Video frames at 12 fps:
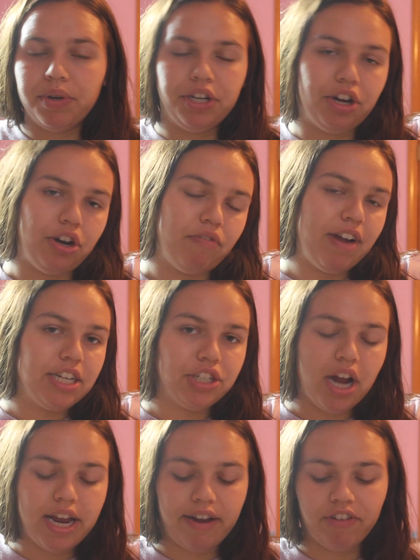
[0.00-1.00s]
when you're in a
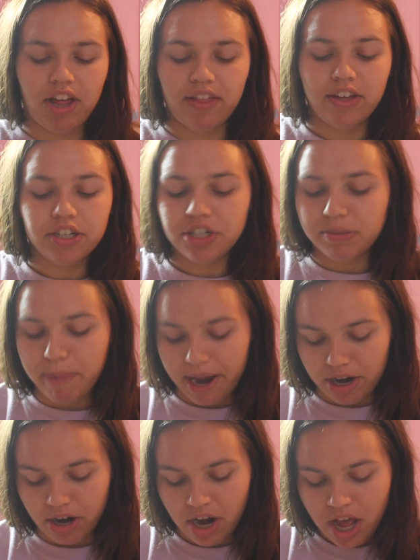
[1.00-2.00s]
restaurant and everything. They're just
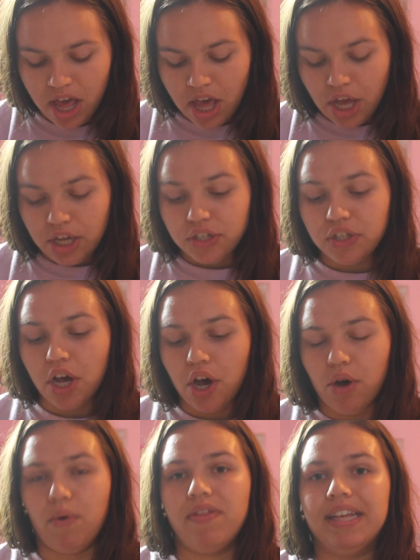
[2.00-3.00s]
better.
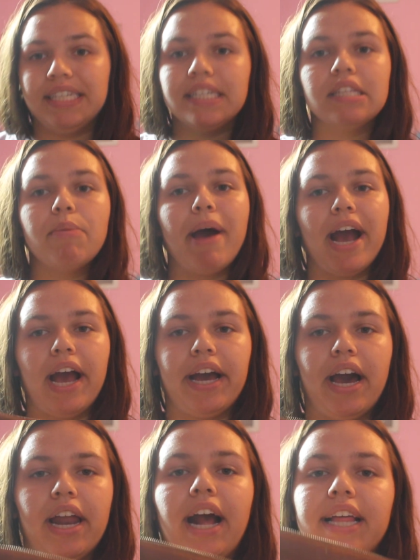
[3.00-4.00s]
So this is the bag I
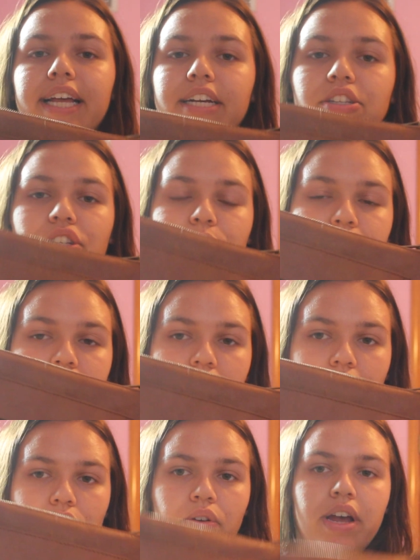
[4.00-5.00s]
got. I think it's super
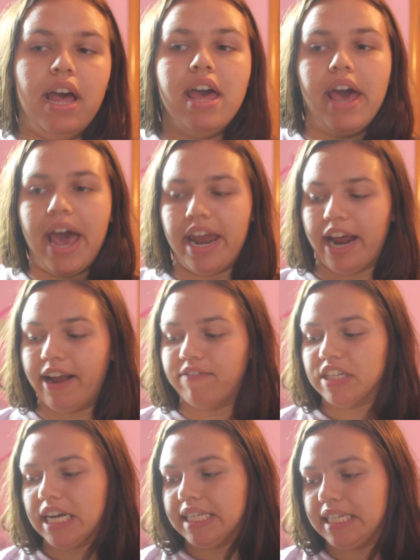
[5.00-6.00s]
cute, and I have
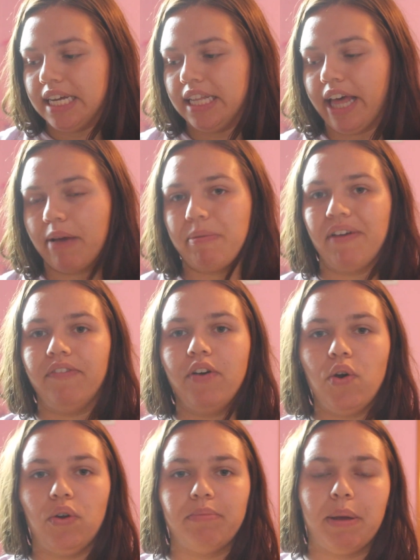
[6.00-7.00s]
tested like my
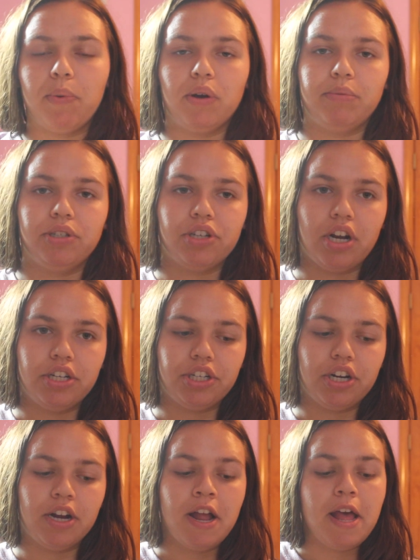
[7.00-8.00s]
phone, my portable
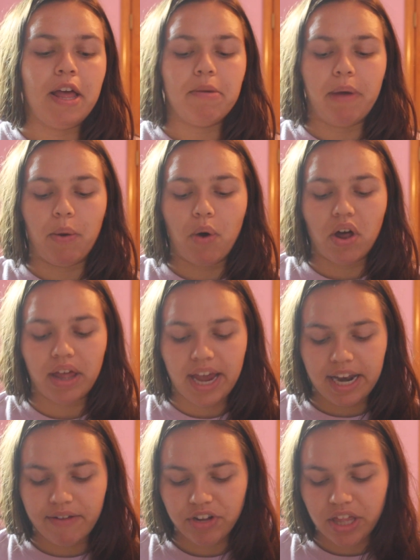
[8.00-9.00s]
charger, my wallet,
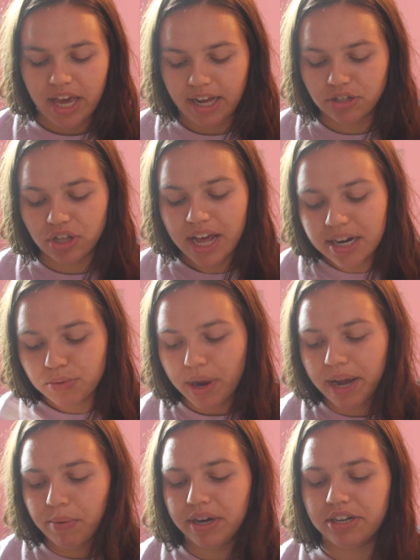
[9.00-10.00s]
and everything. So that is
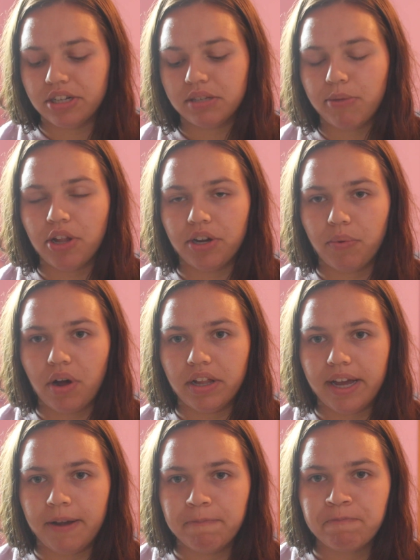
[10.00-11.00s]
why I wanted a smaller
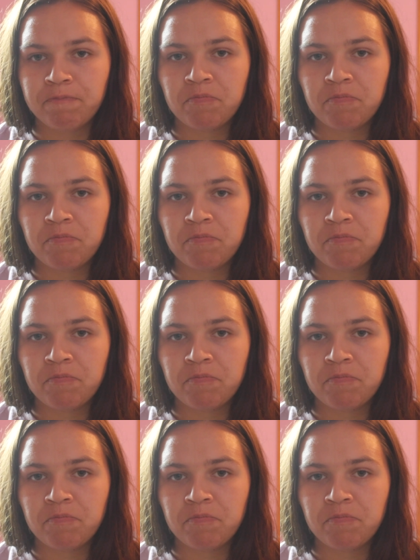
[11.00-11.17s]
wallet